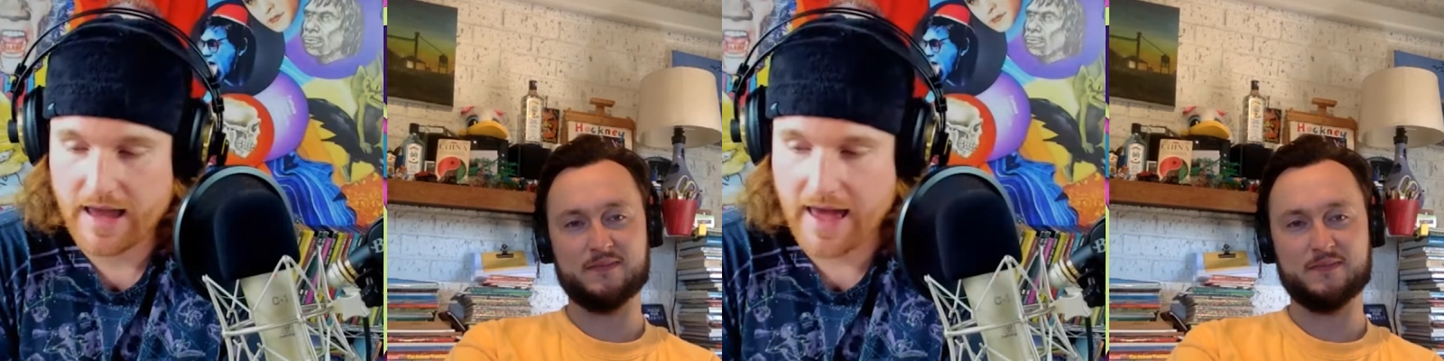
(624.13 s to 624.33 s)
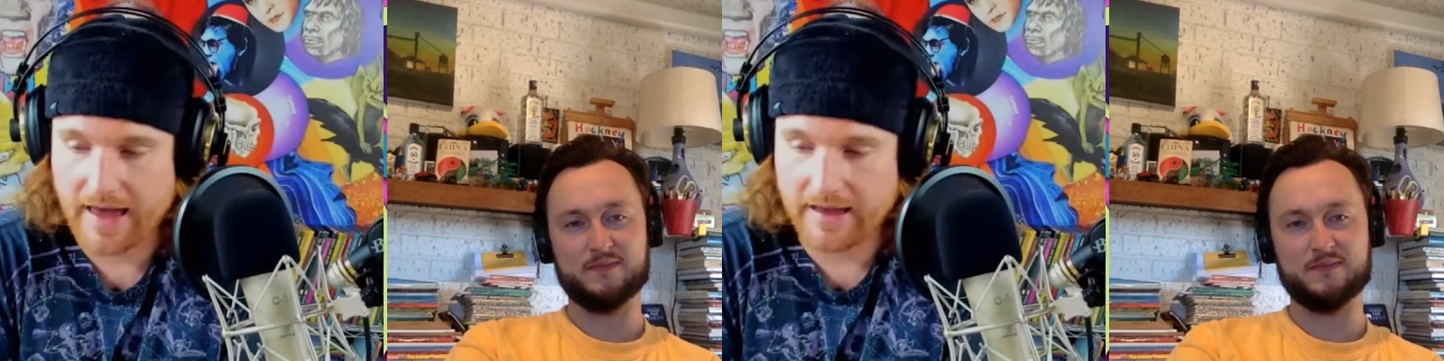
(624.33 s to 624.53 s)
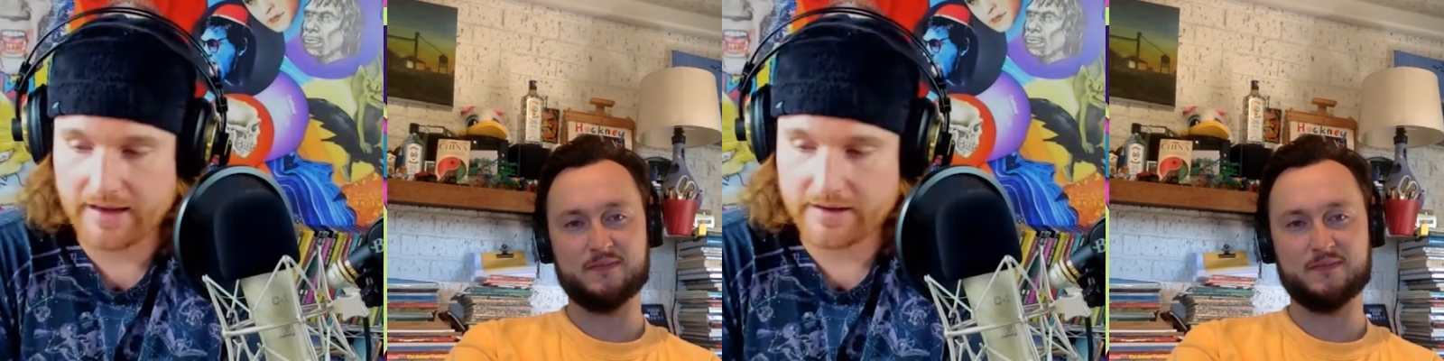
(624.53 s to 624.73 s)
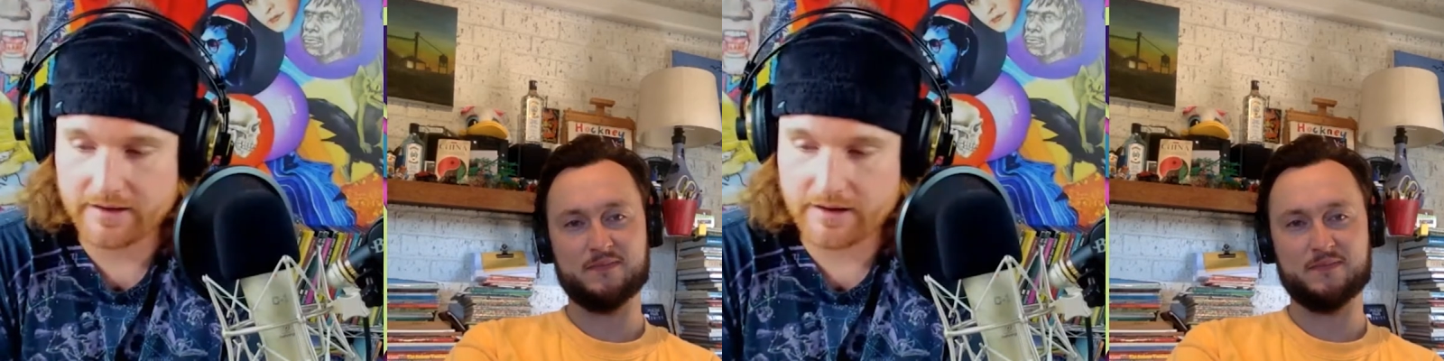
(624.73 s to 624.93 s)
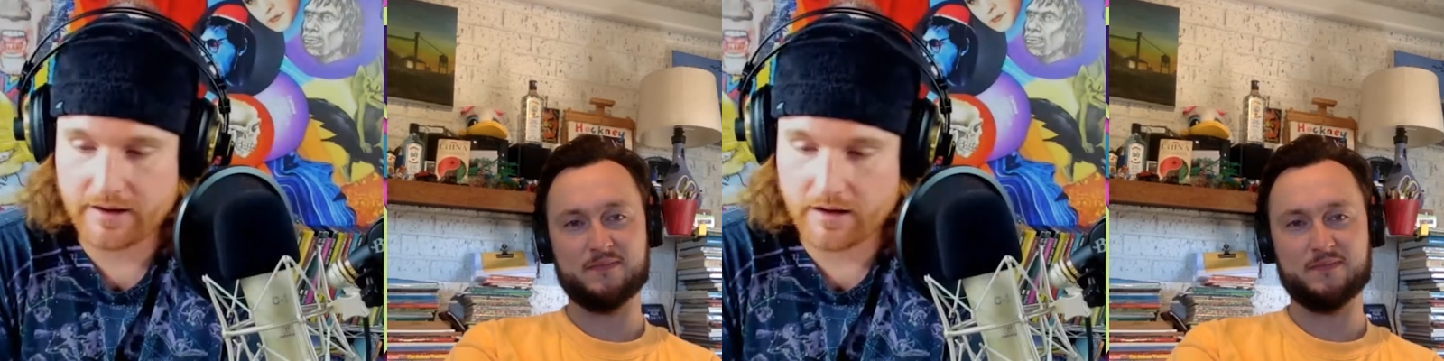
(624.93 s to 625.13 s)

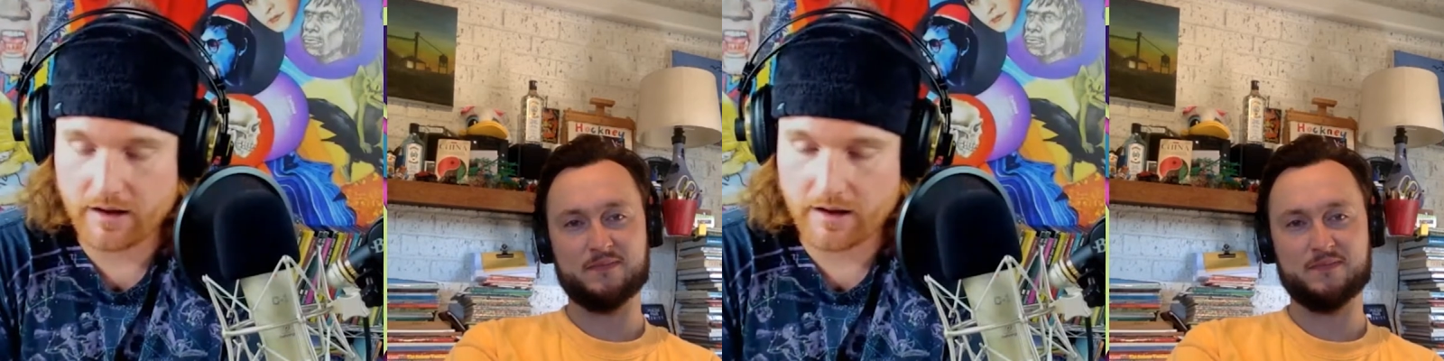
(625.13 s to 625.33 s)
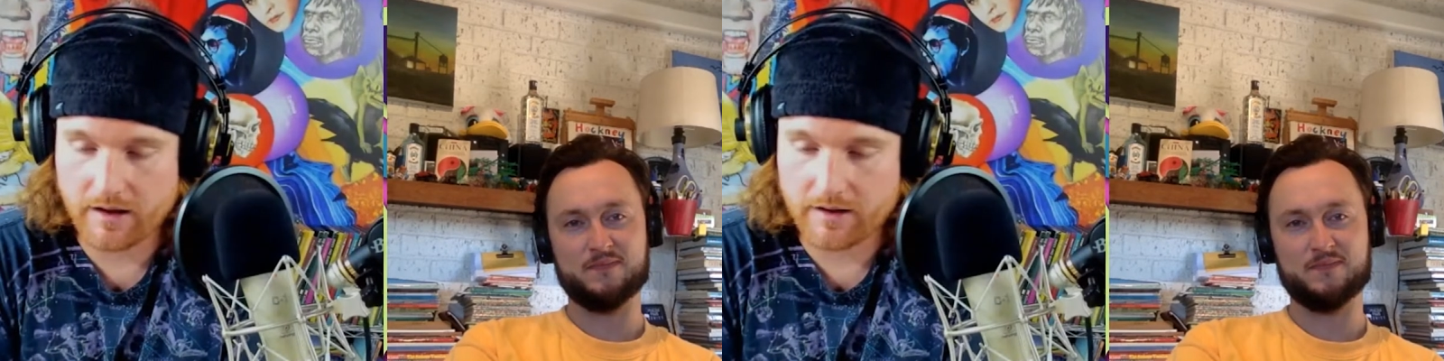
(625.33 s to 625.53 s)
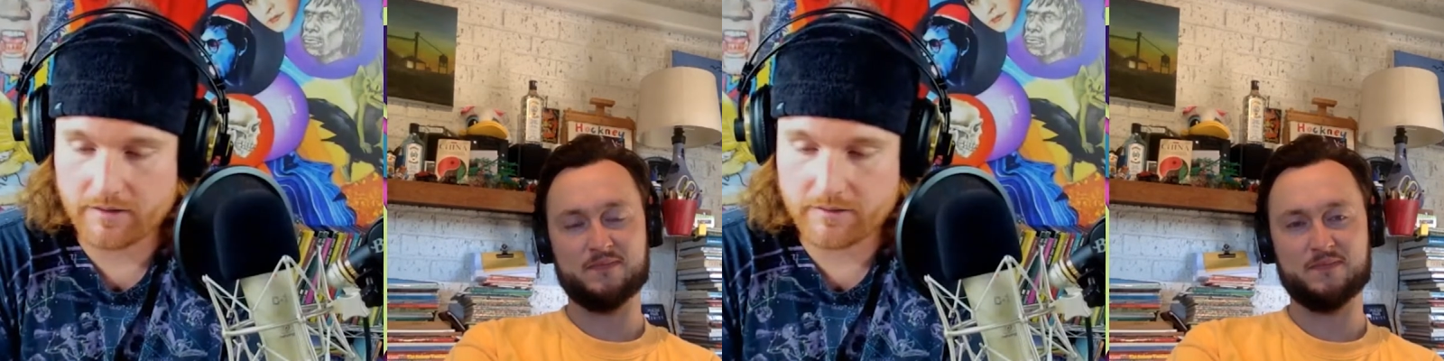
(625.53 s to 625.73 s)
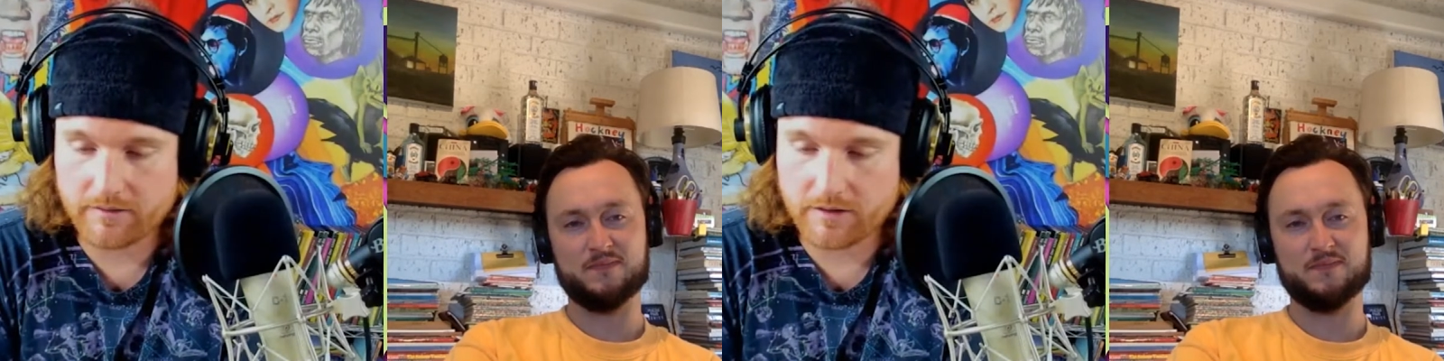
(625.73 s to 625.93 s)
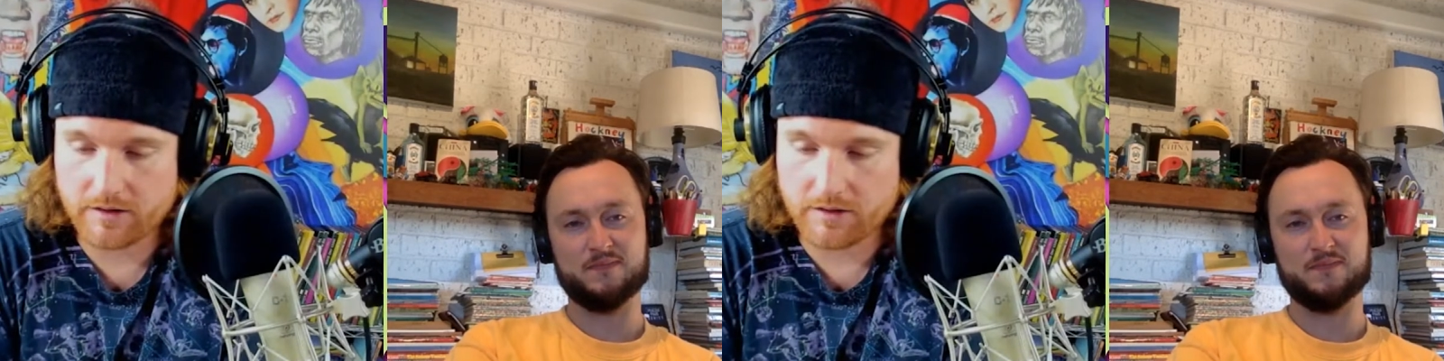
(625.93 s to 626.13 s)
Speaker 1: and uh,
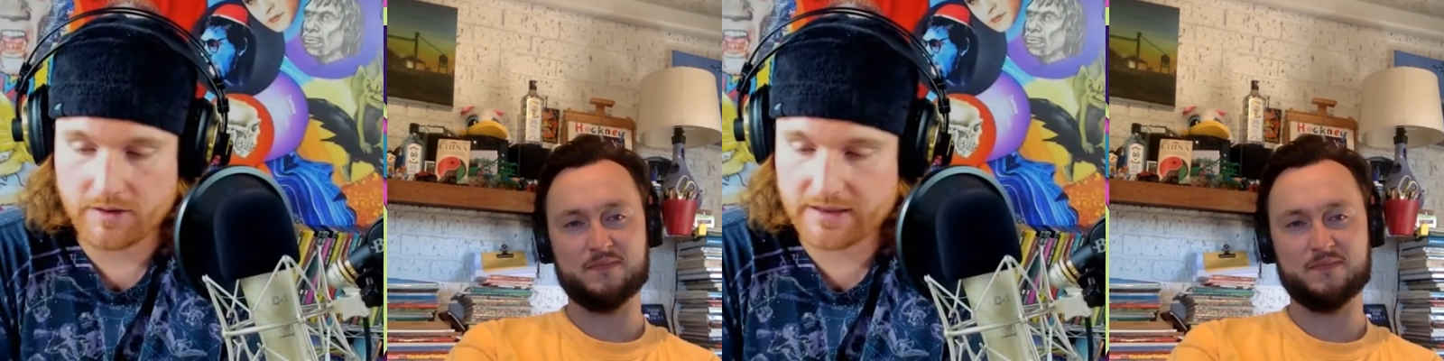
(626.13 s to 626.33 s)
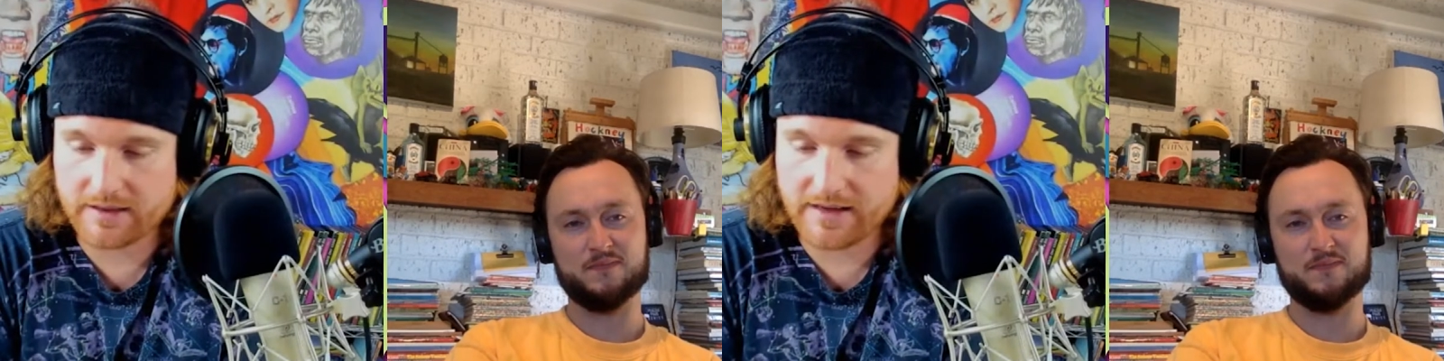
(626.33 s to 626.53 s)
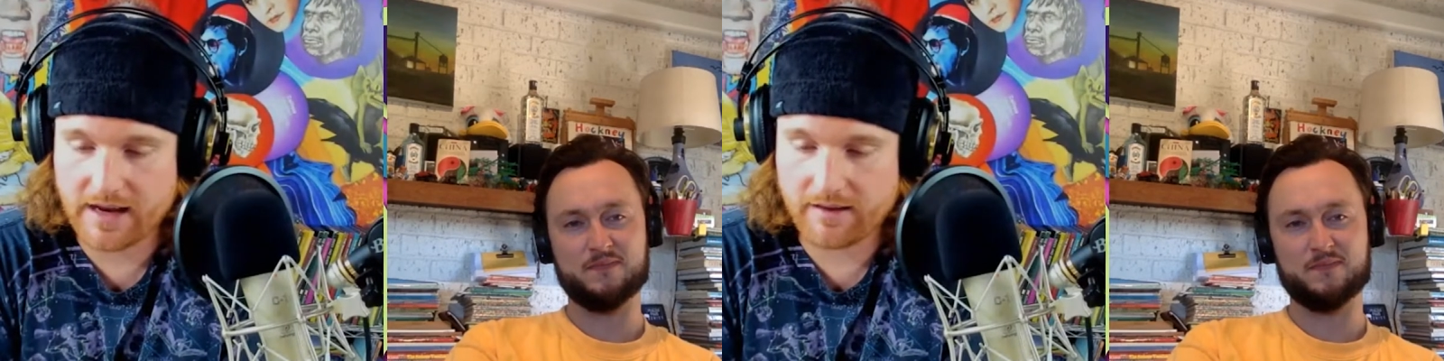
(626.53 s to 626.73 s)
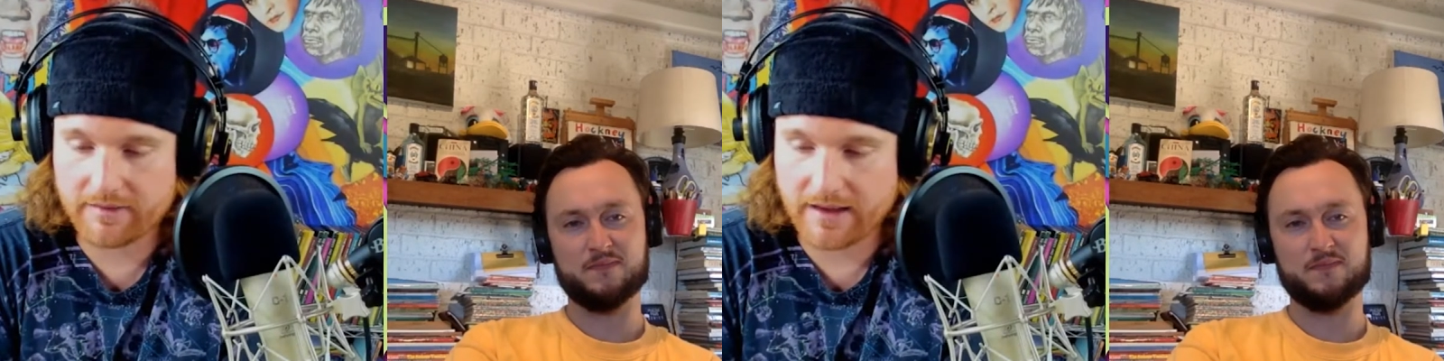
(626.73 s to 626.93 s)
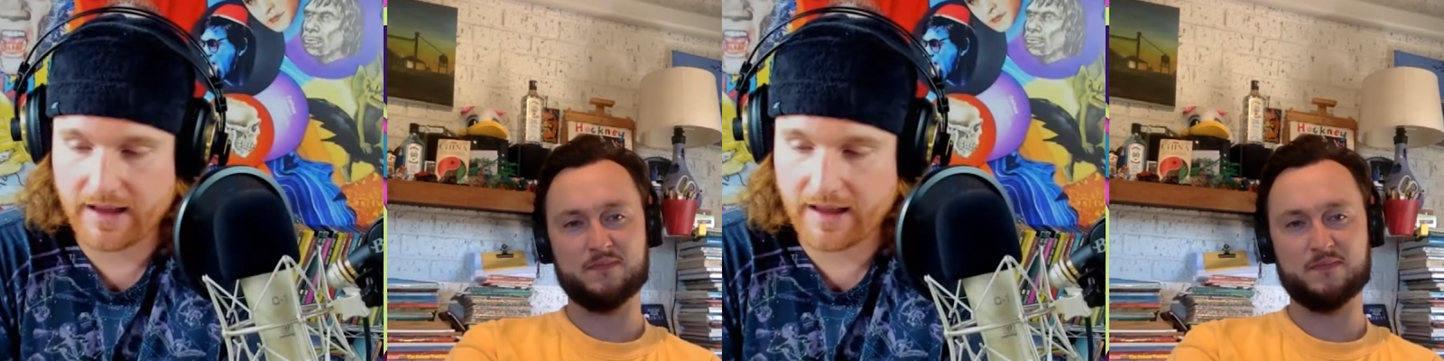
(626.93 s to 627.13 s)
you hit the nail
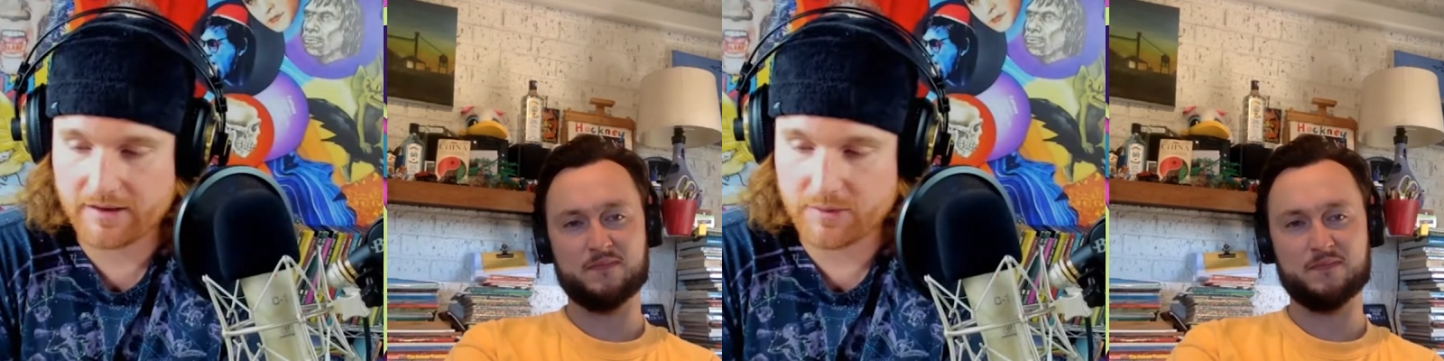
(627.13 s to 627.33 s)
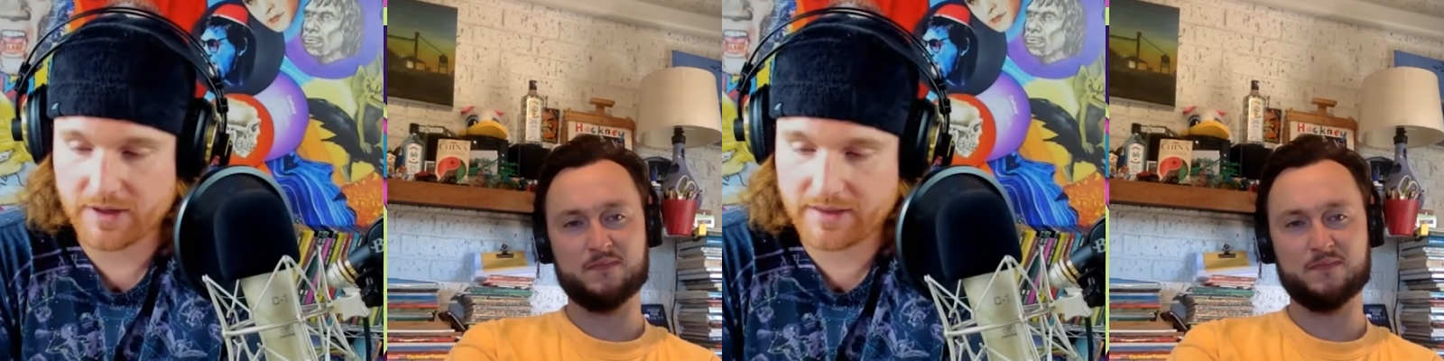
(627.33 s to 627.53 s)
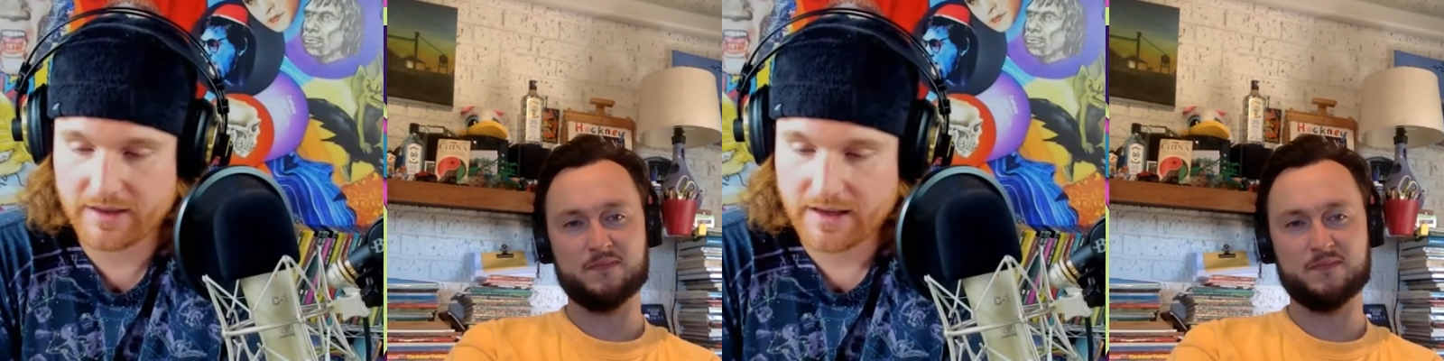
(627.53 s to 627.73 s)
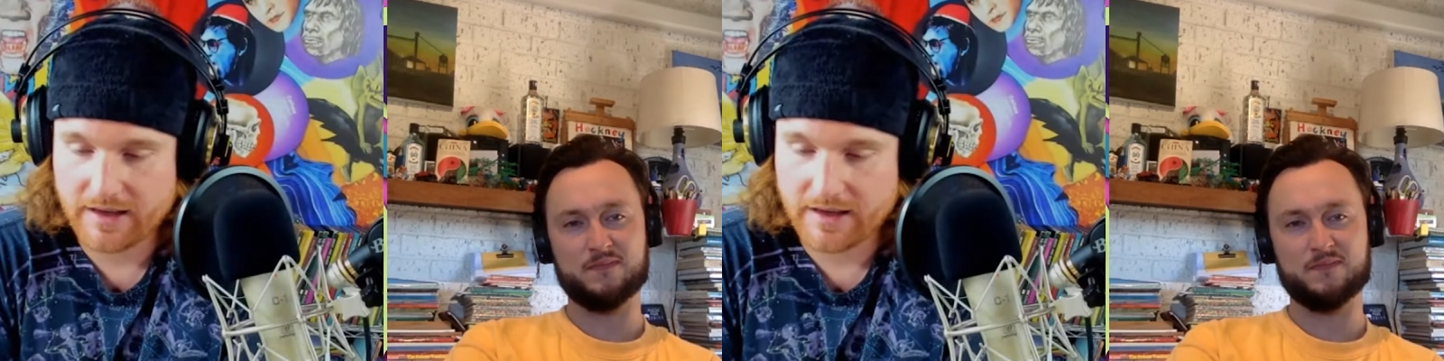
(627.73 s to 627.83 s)
on the head with